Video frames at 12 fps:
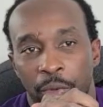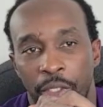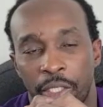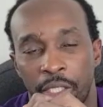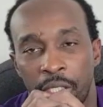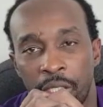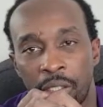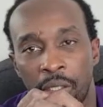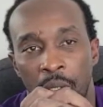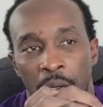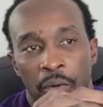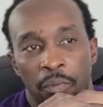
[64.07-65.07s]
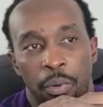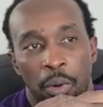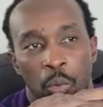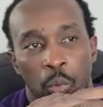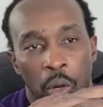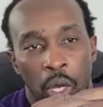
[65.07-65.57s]
need
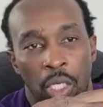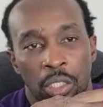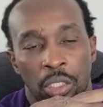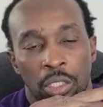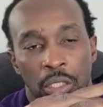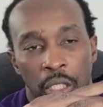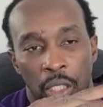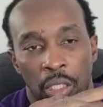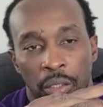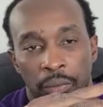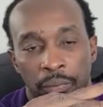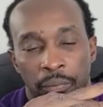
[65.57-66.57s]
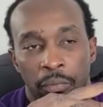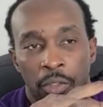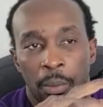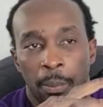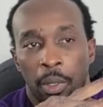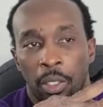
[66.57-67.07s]
for 1 ton.
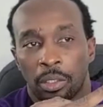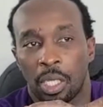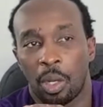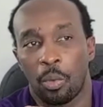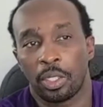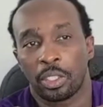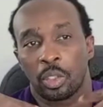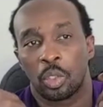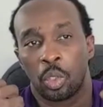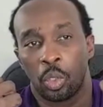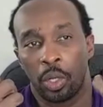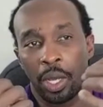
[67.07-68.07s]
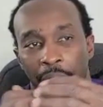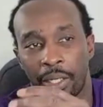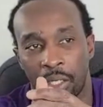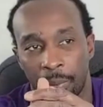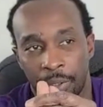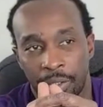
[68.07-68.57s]
But I want to go a
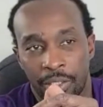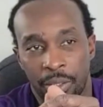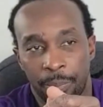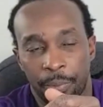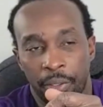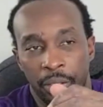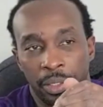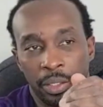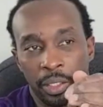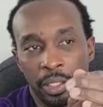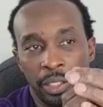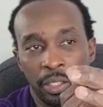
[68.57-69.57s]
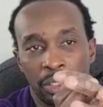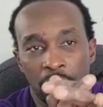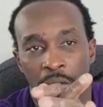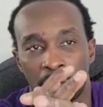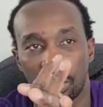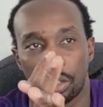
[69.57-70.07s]
little bit deeper
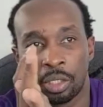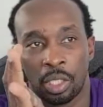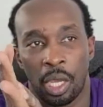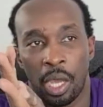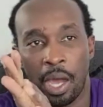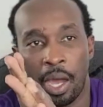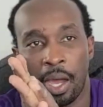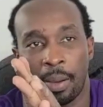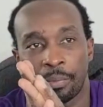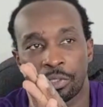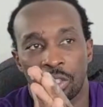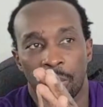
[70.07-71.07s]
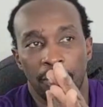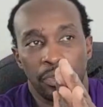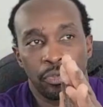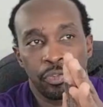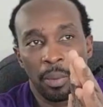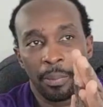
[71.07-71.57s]
into some of the
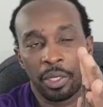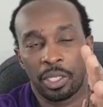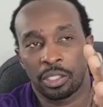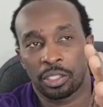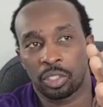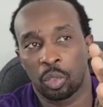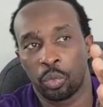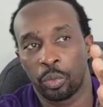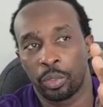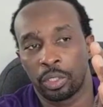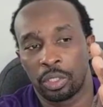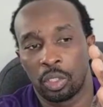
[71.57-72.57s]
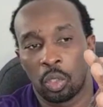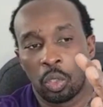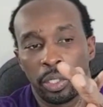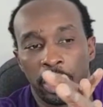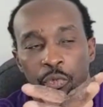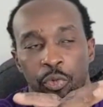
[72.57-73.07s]
formulas, so we would
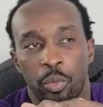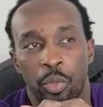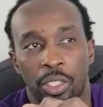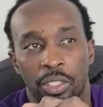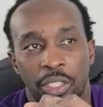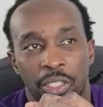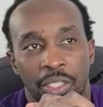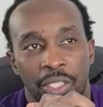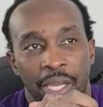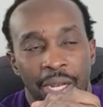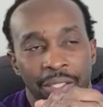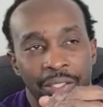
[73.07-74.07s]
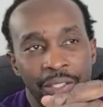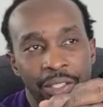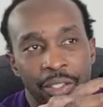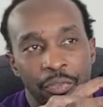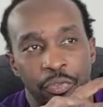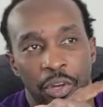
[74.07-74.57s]
know if we wanted to
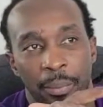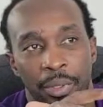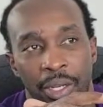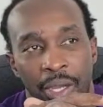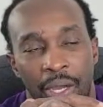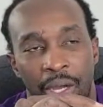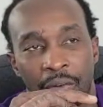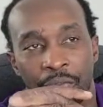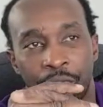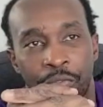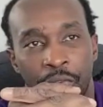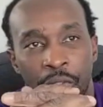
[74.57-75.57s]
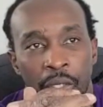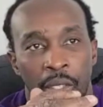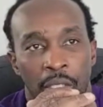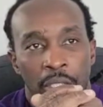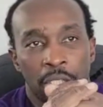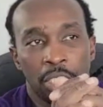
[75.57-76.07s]
calculate the formula of
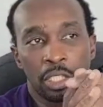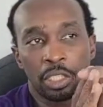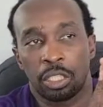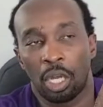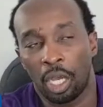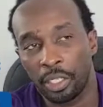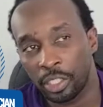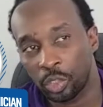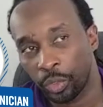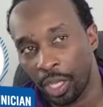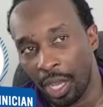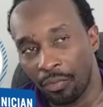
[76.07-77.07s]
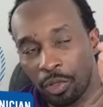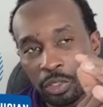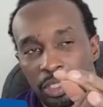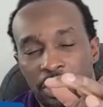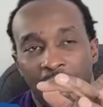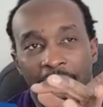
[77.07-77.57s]
the tonnage we have
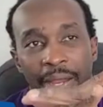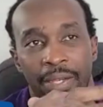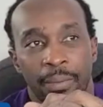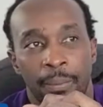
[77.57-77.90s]
outside.